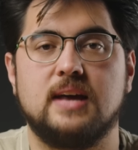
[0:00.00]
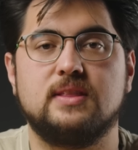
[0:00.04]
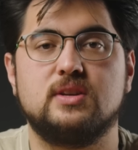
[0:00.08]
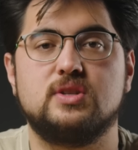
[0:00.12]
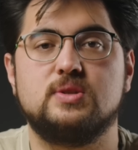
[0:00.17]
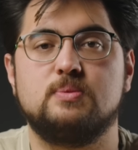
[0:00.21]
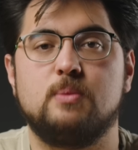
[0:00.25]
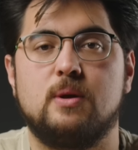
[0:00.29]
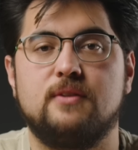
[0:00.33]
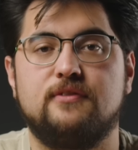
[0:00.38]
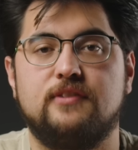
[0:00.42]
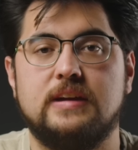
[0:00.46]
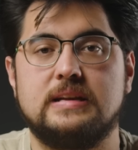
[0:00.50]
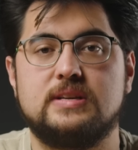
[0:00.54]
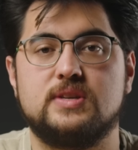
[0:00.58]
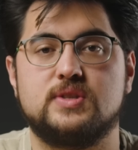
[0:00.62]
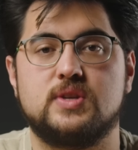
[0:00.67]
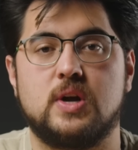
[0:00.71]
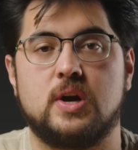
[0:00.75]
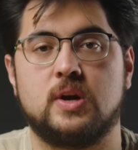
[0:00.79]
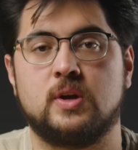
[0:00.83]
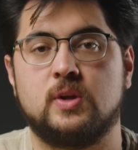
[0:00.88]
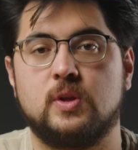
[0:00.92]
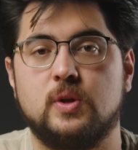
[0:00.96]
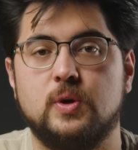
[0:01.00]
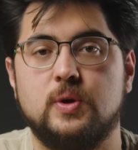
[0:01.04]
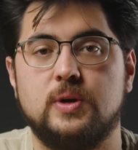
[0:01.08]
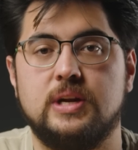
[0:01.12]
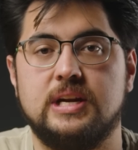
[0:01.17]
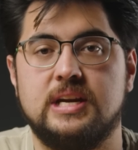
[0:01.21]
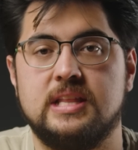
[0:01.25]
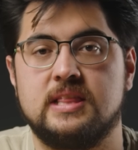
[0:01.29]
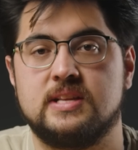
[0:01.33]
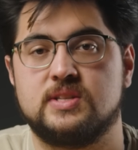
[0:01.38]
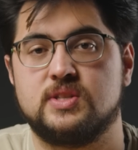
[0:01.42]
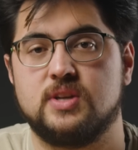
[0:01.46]
Other small features are
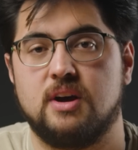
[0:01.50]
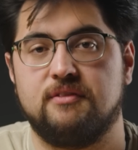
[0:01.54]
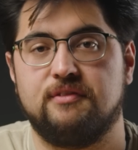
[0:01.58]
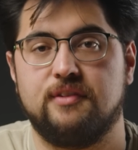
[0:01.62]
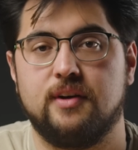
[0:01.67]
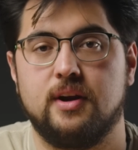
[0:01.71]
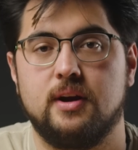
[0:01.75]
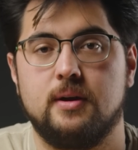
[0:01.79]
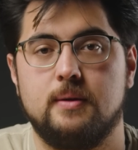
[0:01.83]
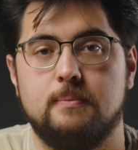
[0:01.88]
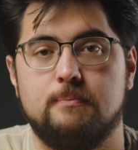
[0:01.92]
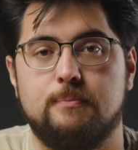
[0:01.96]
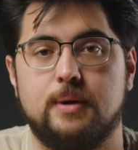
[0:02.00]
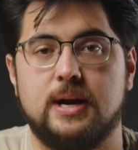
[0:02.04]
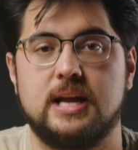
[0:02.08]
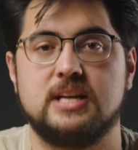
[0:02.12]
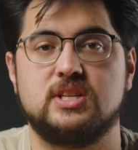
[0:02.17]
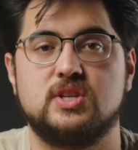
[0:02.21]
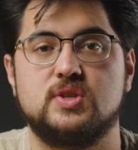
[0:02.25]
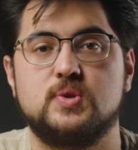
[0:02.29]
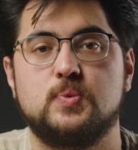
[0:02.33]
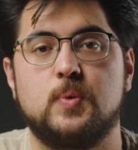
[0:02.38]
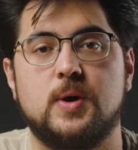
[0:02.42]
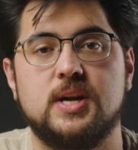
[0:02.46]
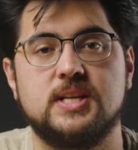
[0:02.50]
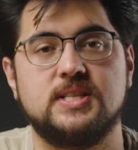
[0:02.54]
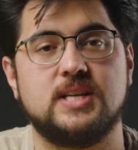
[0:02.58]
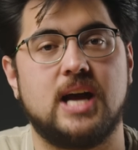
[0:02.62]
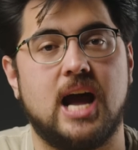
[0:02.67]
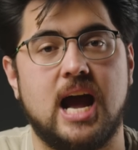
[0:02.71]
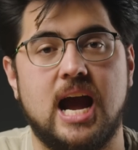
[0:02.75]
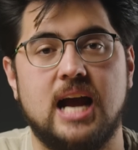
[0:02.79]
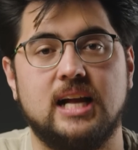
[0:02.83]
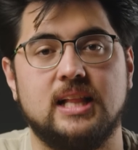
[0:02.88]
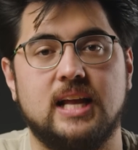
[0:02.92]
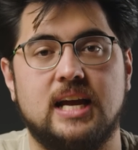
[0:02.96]
included in the software, but I just wanted
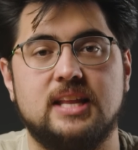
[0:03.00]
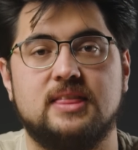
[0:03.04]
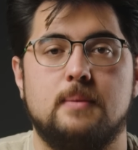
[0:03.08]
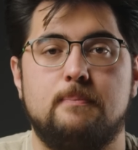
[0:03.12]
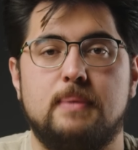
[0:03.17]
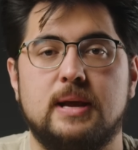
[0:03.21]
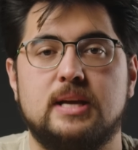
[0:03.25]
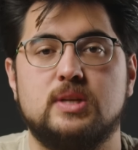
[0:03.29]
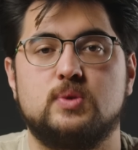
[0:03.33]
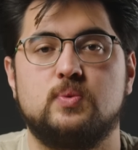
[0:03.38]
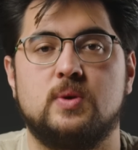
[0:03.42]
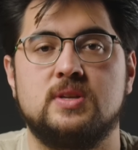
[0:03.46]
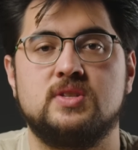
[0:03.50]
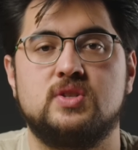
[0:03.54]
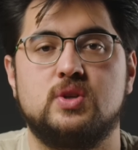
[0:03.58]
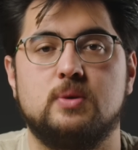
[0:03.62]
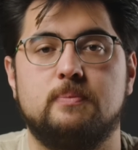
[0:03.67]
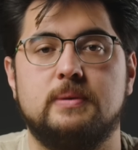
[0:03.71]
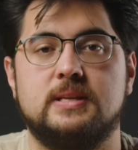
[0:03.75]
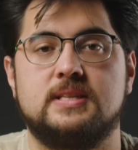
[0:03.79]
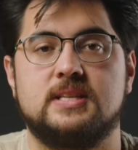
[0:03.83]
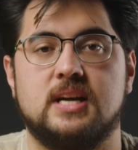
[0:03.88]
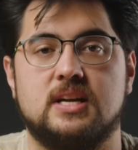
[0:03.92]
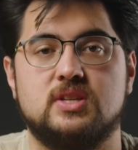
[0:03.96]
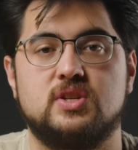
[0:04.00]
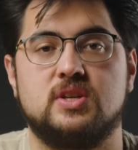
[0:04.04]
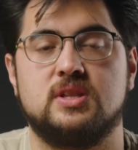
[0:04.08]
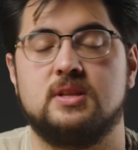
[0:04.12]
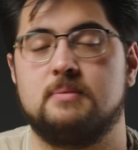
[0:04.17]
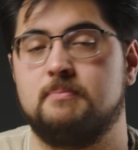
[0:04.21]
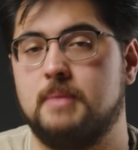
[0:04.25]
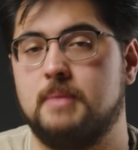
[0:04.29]
to highlight the biggest ones you'll be touching the